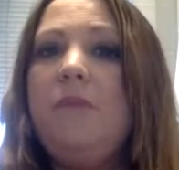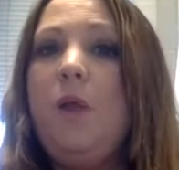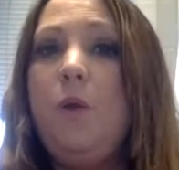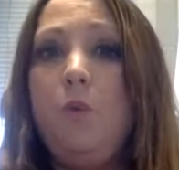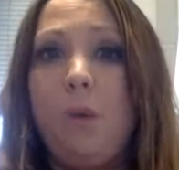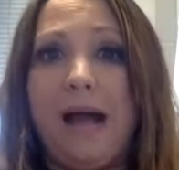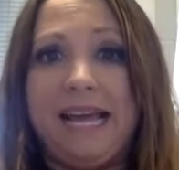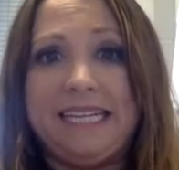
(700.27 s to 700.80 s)

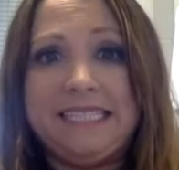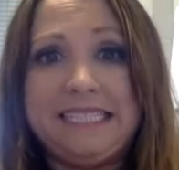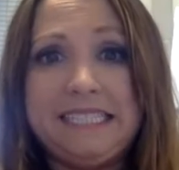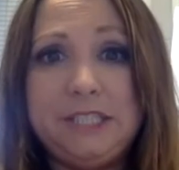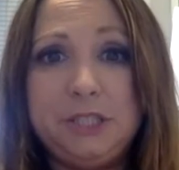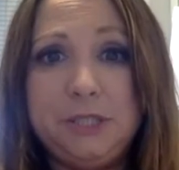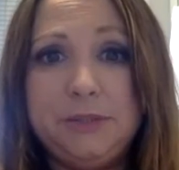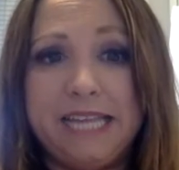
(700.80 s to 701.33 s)
why does he
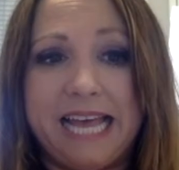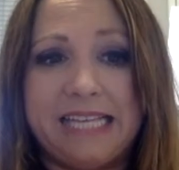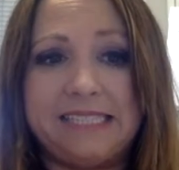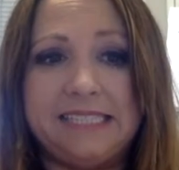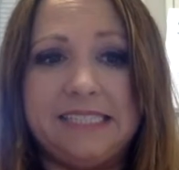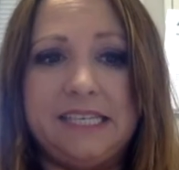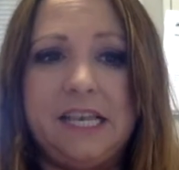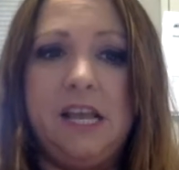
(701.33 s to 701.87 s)
do
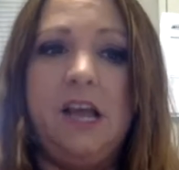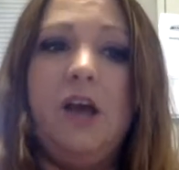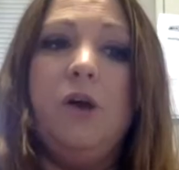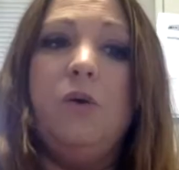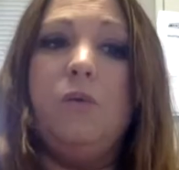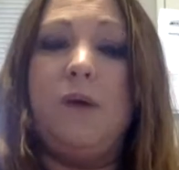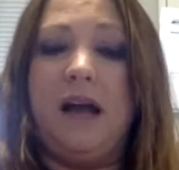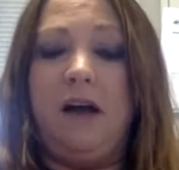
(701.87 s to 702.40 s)
this?
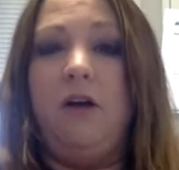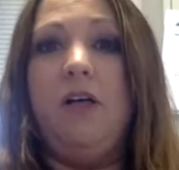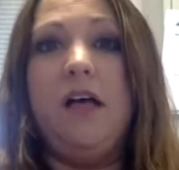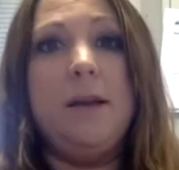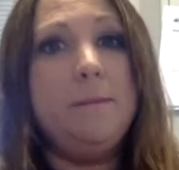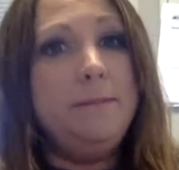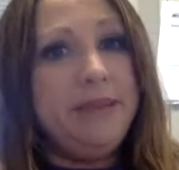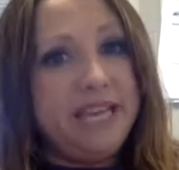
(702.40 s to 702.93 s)

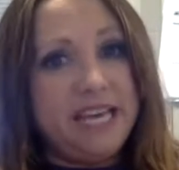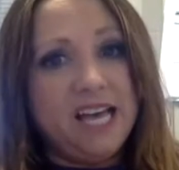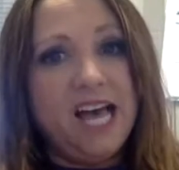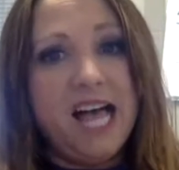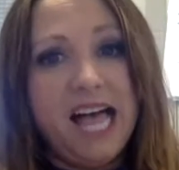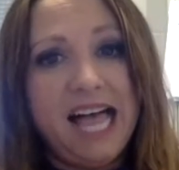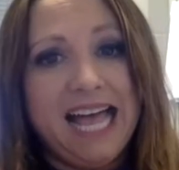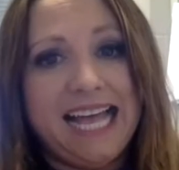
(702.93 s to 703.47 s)
Well,
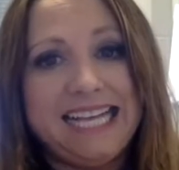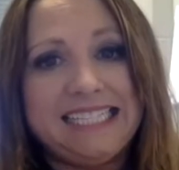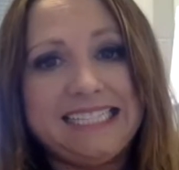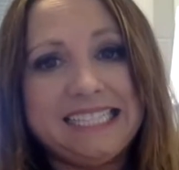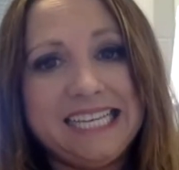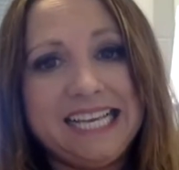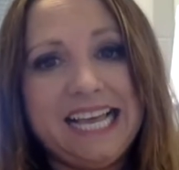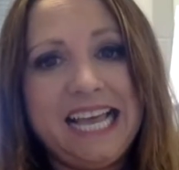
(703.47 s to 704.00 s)

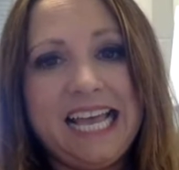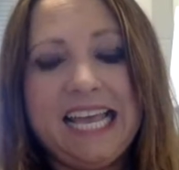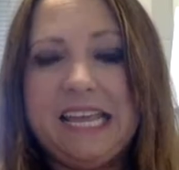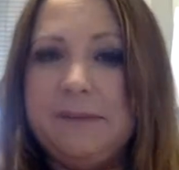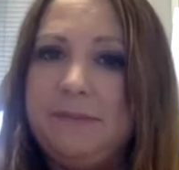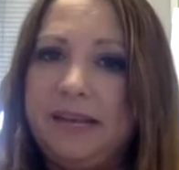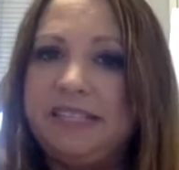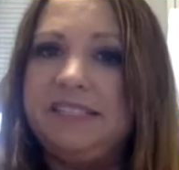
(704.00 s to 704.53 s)
because
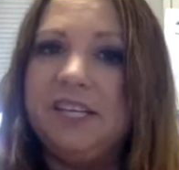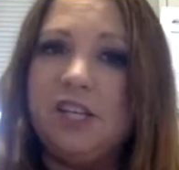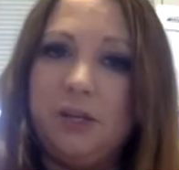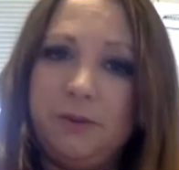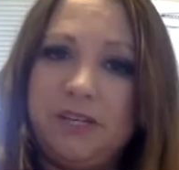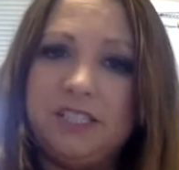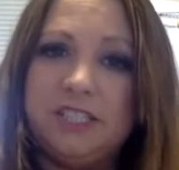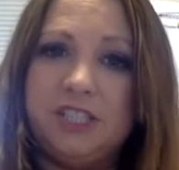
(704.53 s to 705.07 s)
he
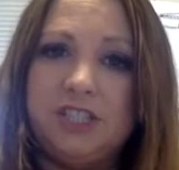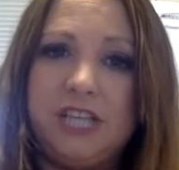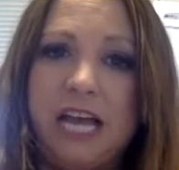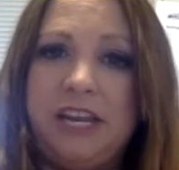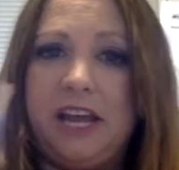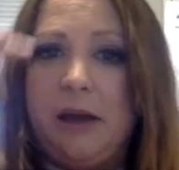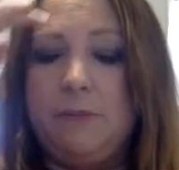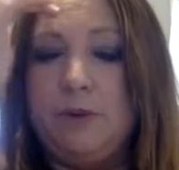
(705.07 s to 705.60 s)
basically wants to
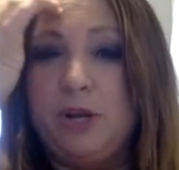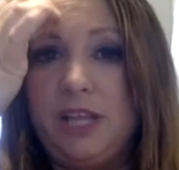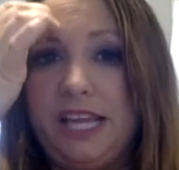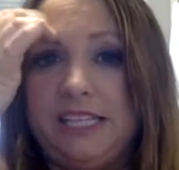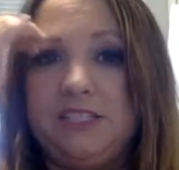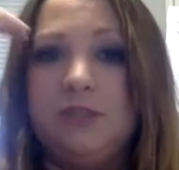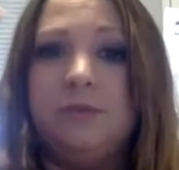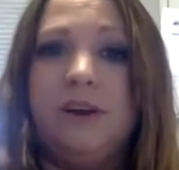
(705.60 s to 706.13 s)
shut down
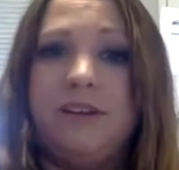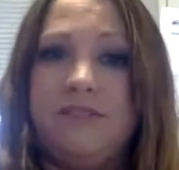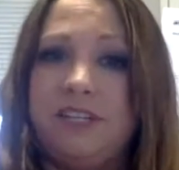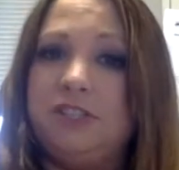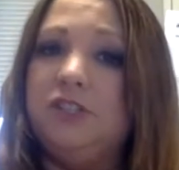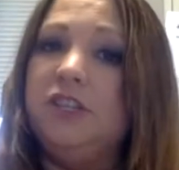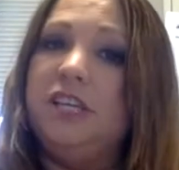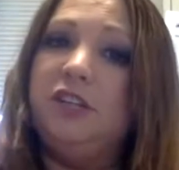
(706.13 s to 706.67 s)
Berlin to where
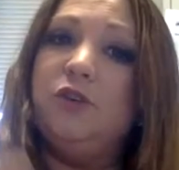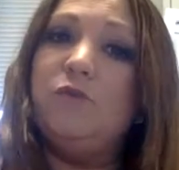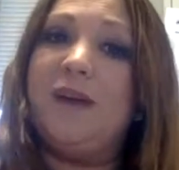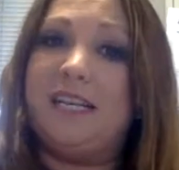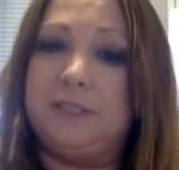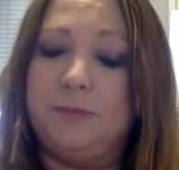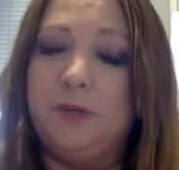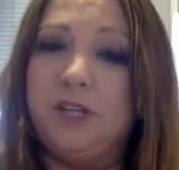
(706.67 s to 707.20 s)
eventually the
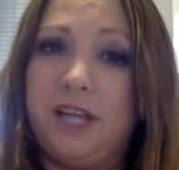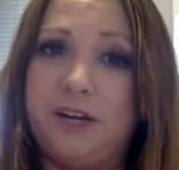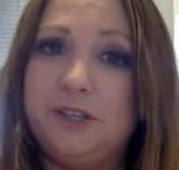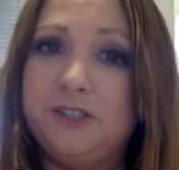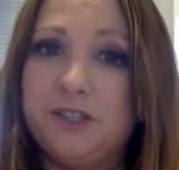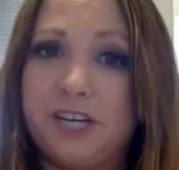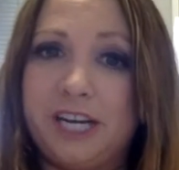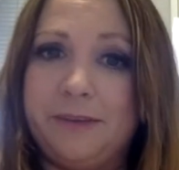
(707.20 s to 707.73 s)
West
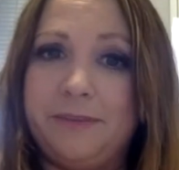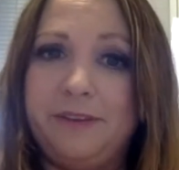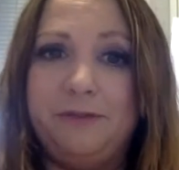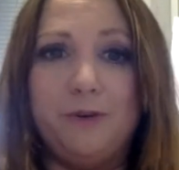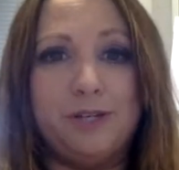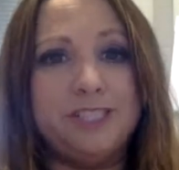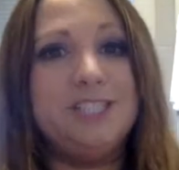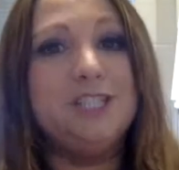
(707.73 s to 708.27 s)
Berliners are going to be
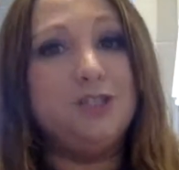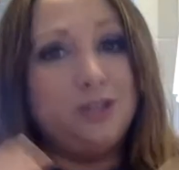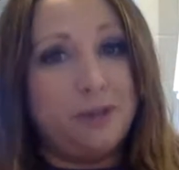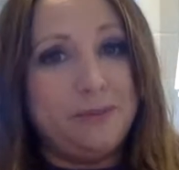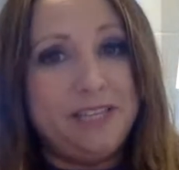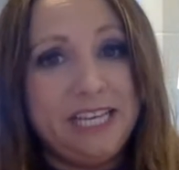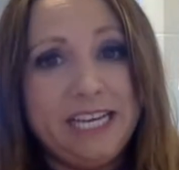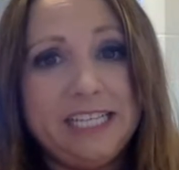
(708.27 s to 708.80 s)
forced to join
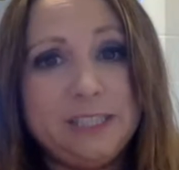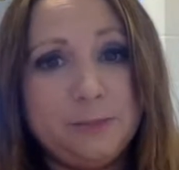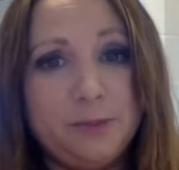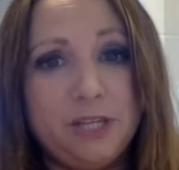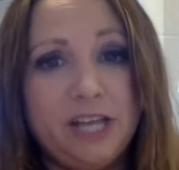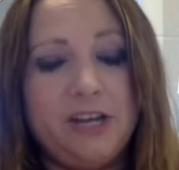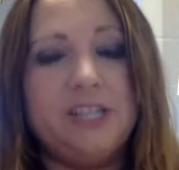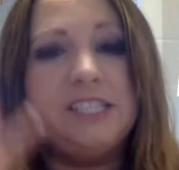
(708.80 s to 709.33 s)
with the East
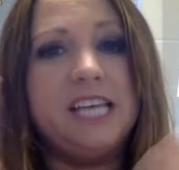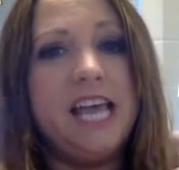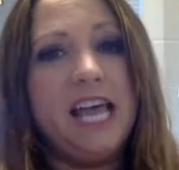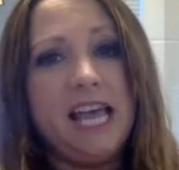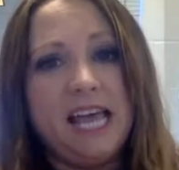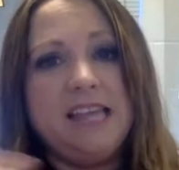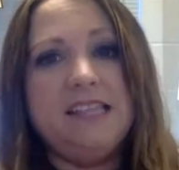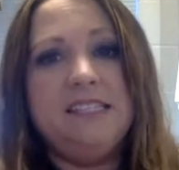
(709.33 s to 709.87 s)
Berliners
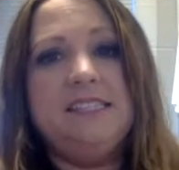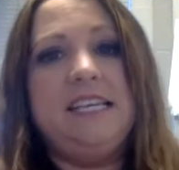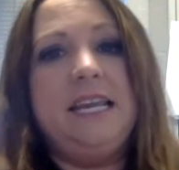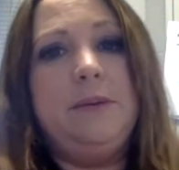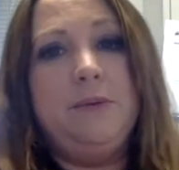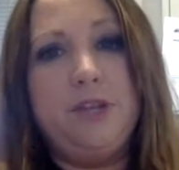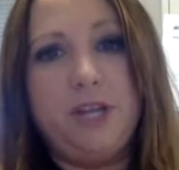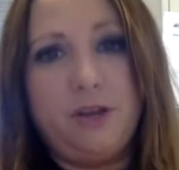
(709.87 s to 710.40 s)
and the city
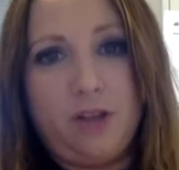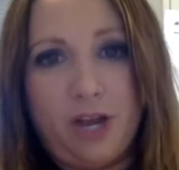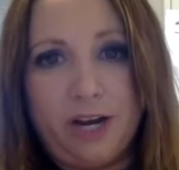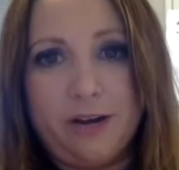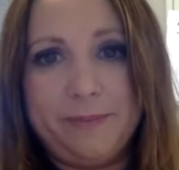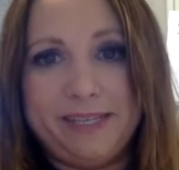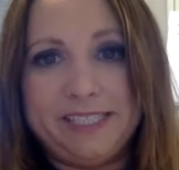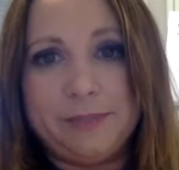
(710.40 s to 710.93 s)
will no
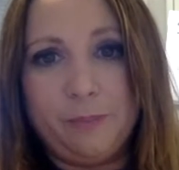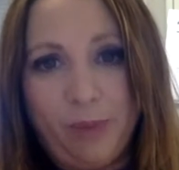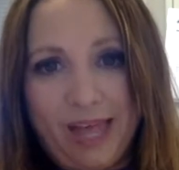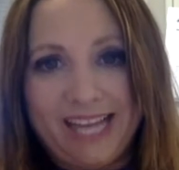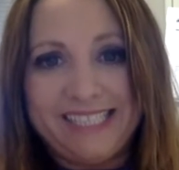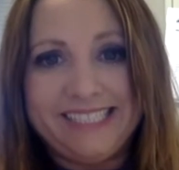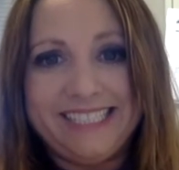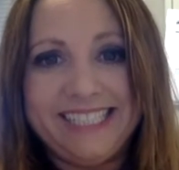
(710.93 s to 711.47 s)
longer be
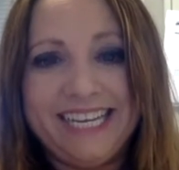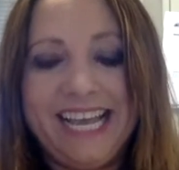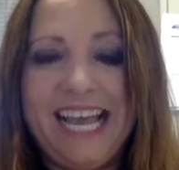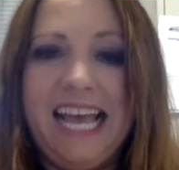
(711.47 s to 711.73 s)
split.